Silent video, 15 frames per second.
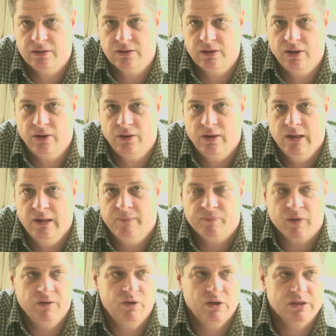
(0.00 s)
So
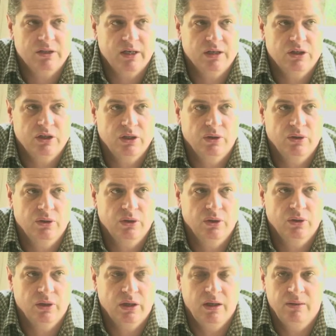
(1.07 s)
if you structure
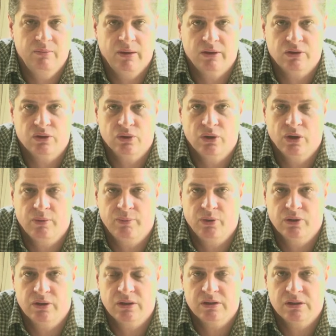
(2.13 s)
your emails or your
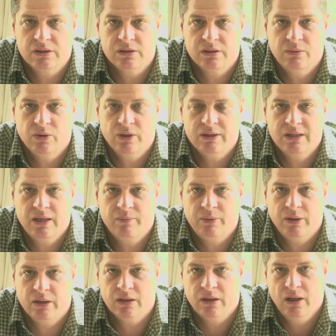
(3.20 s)
reporting system or a
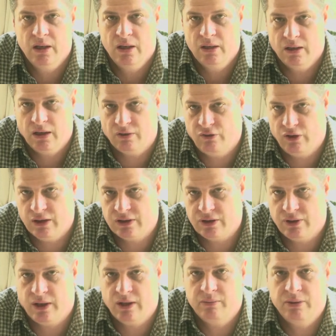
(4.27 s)
template that floats
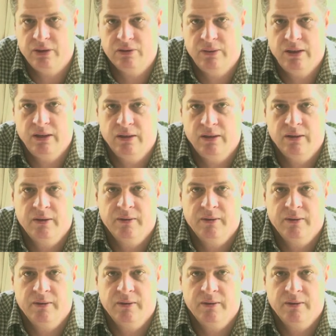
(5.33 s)
around between